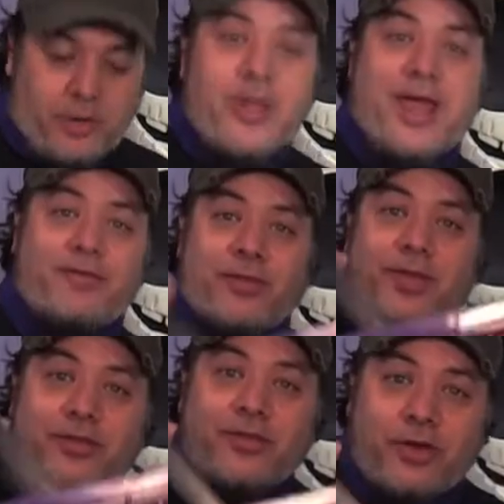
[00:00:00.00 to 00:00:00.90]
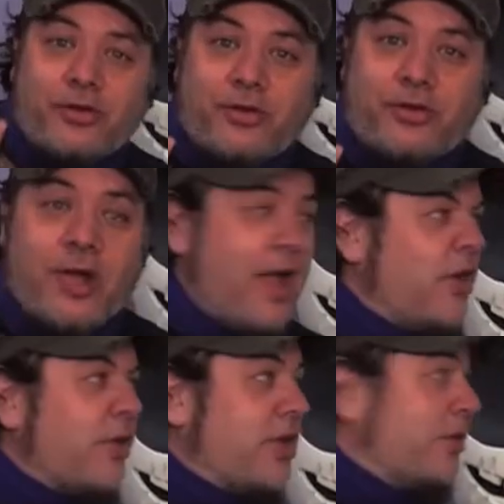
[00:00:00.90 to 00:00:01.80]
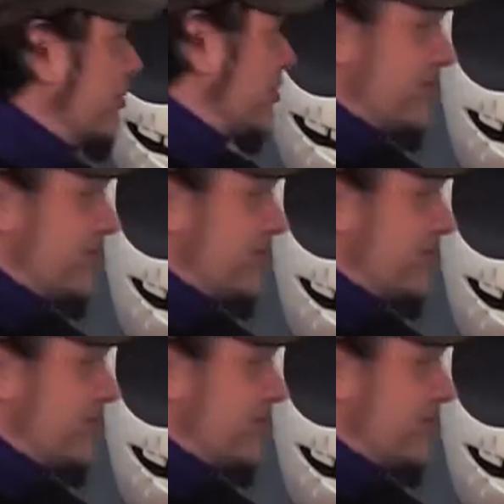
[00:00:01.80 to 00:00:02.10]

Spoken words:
we have some of these in here too. You're a huge